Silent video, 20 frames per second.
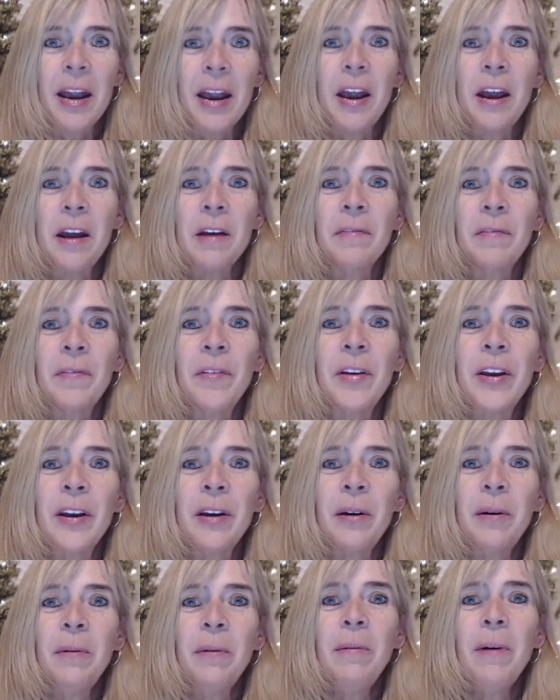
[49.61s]
If
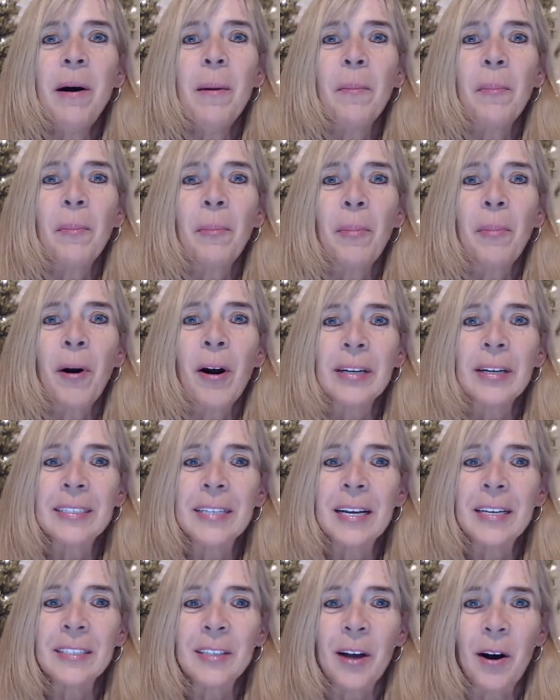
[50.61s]
you
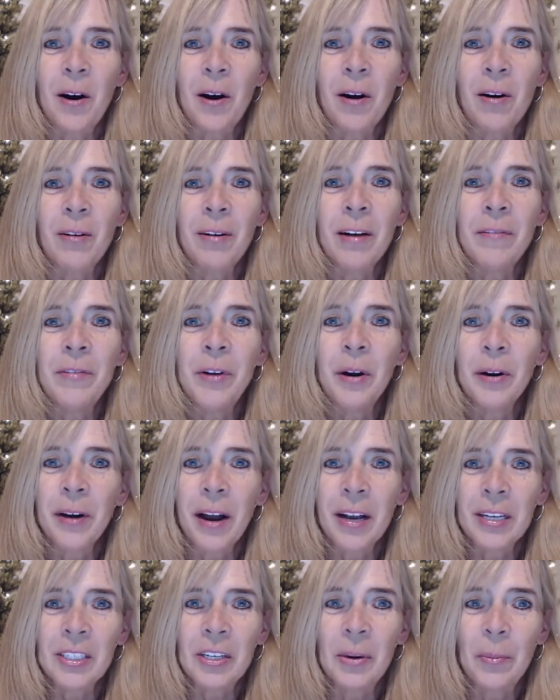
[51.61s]
process all of your
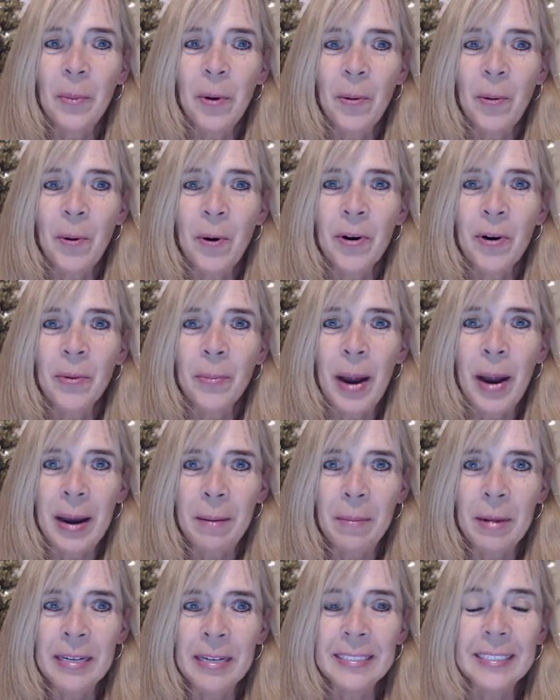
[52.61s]
customer order
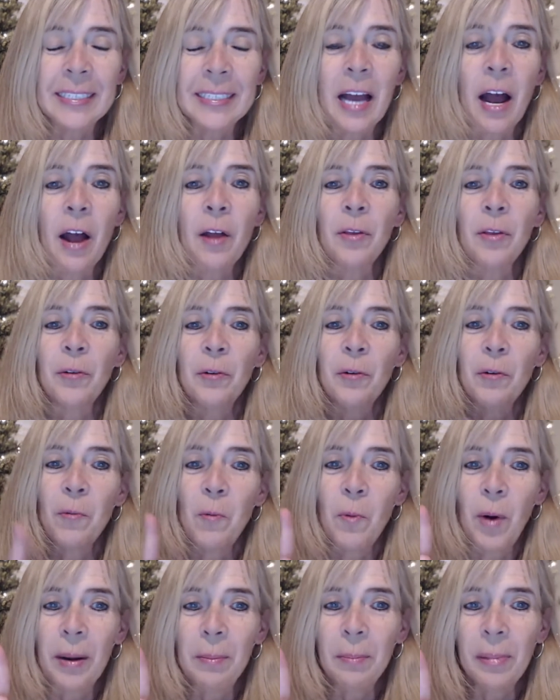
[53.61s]
payments
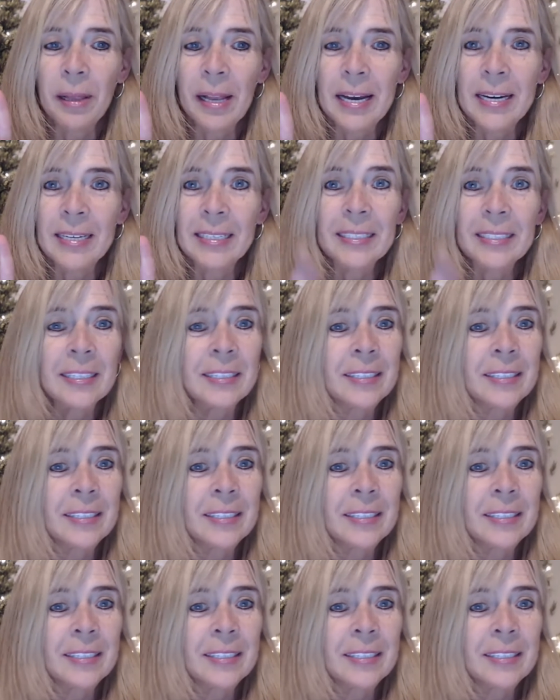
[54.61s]
through one place,